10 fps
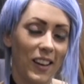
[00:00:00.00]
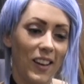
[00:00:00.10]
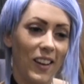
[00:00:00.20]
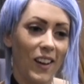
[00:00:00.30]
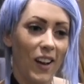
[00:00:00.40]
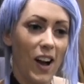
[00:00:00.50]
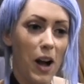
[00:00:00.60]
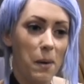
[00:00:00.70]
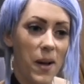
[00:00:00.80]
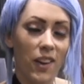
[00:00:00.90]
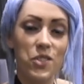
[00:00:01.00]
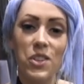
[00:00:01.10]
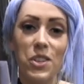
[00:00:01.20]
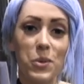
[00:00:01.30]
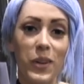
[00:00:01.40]

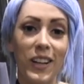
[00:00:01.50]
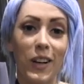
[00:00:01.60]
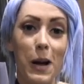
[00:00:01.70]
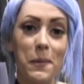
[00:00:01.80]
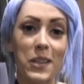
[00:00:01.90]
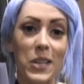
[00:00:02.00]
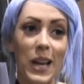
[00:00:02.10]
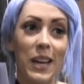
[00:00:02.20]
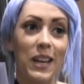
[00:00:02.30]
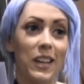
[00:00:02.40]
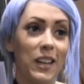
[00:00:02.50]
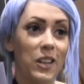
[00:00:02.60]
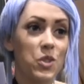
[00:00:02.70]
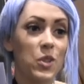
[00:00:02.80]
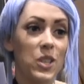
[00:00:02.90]
Actually, just reading comics. I
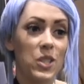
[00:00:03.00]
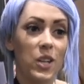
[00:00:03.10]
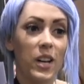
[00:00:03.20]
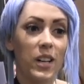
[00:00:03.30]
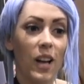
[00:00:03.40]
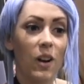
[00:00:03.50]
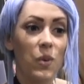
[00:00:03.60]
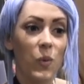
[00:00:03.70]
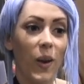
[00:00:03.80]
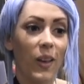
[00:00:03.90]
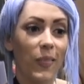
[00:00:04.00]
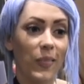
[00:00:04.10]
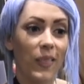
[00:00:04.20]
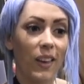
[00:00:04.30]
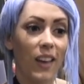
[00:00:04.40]
initially started out with
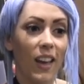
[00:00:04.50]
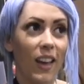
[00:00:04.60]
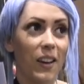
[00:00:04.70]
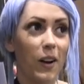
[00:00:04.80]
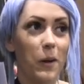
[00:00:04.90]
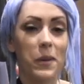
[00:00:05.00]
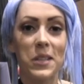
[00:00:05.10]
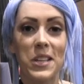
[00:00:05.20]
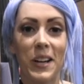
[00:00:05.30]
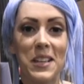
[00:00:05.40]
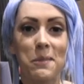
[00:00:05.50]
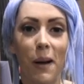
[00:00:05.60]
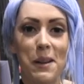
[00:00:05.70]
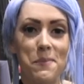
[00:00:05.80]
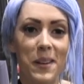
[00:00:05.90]
a comic series
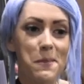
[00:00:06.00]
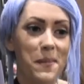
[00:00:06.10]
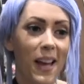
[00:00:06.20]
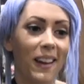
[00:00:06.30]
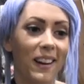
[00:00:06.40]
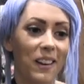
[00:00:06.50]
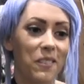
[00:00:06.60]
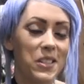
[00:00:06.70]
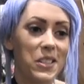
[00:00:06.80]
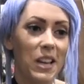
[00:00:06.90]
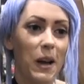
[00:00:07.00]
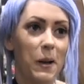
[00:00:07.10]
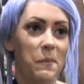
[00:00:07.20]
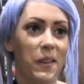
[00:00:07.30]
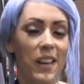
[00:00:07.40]
by Peter Dagg, and it was
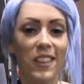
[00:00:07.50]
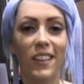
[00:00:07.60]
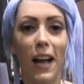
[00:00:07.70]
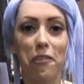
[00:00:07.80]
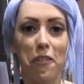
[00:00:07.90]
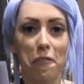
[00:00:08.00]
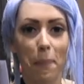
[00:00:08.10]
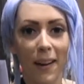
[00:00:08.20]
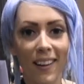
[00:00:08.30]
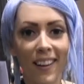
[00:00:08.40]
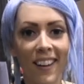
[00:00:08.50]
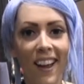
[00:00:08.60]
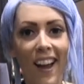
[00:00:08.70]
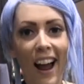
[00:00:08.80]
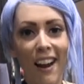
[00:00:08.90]
The Life of Buddy.
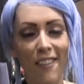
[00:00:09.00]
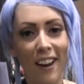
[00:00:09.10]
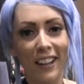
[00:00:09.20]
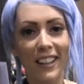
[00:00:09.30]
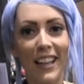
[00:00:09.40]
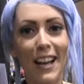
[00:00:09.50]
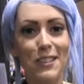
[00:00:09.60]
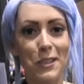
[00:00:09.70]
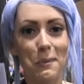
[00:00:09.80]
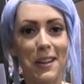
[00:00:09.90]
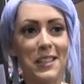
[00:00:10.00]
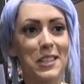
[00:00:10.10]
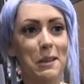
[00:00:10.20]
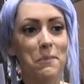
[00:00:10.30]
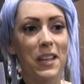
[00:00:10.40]
Ironically, I just wanted
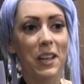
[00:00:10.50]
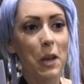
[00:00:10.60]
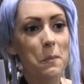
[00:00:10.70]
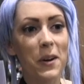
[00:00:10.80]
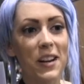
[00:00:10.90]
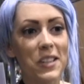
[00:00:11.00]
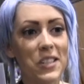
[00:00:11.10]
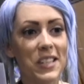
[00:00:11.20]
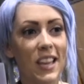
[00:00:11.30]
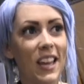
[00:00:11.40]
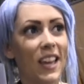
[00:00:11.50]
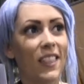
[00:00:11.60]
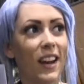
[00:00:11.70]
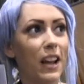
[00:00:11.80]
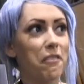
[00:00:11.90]
something humorous
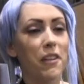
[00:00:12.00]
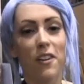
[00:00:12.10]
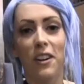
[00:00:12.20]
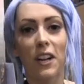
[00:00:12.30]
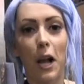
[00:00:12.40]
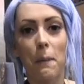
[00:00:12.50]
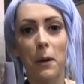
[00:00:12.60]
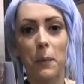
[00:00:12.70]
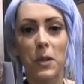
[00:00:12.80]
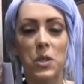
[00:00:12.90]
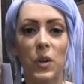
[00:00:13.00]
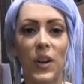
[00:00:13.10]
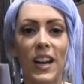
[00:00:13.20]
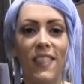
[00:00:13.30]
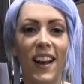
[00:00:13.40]
that I found in a comic book store,
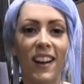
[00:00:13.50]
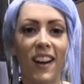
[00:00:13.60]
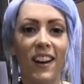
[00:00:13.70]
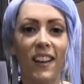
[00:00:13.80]
and then it